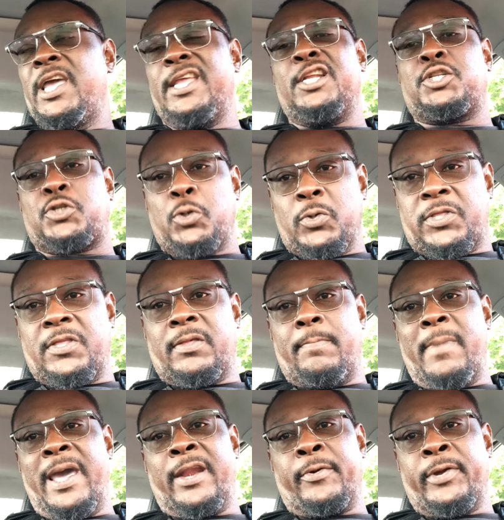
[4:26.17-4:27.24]
And the truth of the
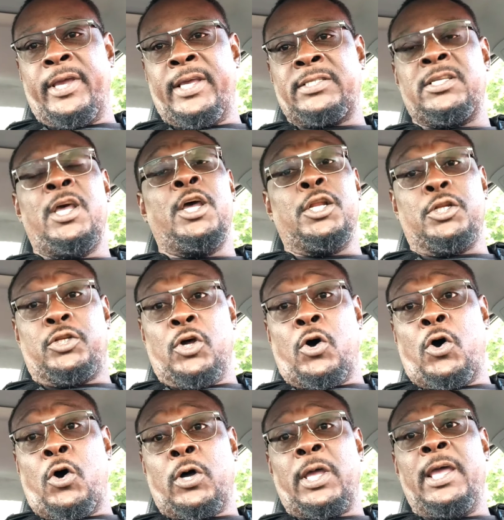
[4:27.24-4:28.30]
matter is,
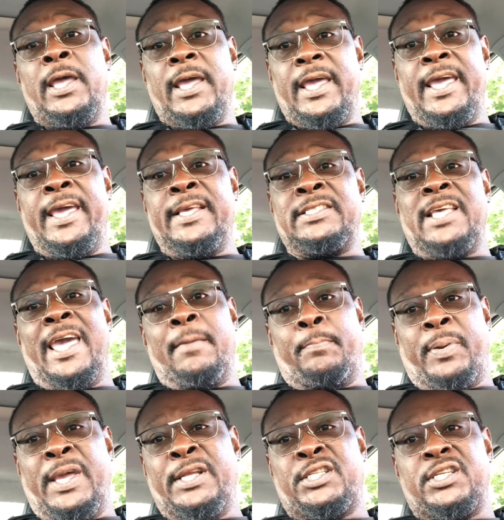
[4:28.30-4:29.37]
dog is a
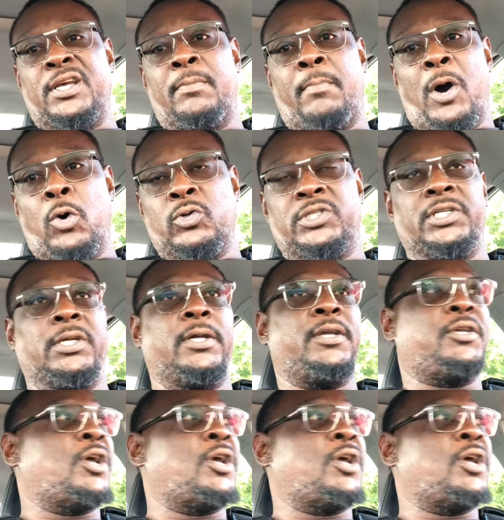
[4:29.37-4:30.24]
peach emoji.